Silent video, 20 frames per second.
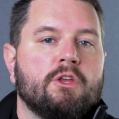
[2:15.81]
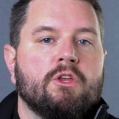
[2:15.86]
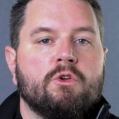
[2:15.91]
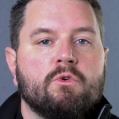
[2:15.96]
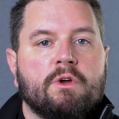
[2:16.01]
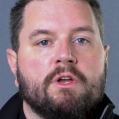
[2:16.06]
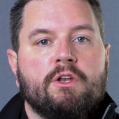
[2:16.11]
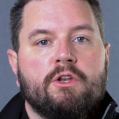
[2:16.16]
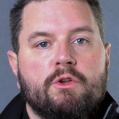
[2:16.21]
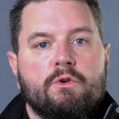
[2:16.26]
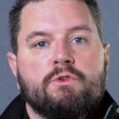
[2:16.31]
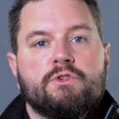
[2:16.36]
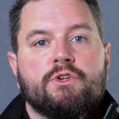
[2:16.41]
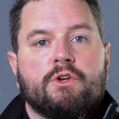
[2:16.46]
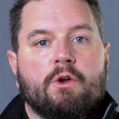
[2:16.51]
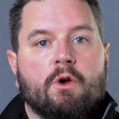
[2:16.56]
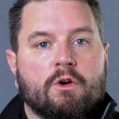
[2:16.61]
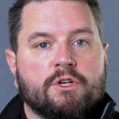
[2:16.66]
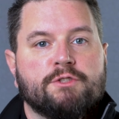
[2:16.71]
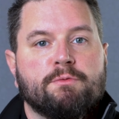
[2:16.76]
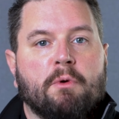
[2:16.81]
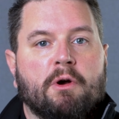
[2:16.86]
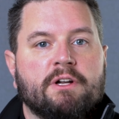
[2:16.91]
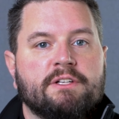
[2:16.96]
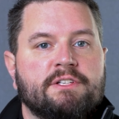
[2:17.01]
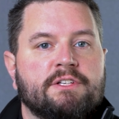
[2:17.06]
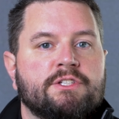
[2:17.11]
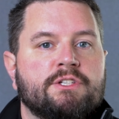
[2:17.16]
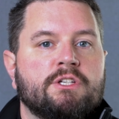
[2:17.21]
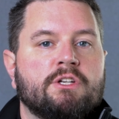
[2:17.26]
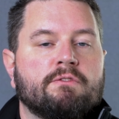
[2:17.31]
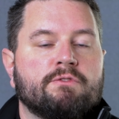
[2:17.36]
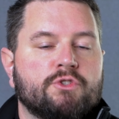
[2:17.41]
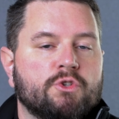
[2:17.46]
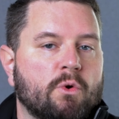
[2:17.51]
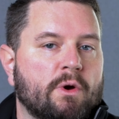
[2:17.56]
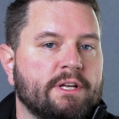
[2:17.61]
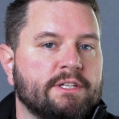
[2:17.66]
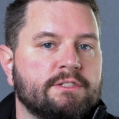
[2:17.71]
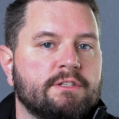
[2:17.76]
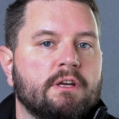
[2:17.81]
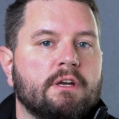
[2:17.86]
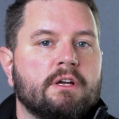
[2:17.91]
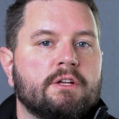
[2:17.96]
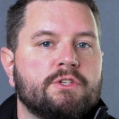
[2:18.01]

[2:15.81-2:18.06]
you can use your smart assistant of choice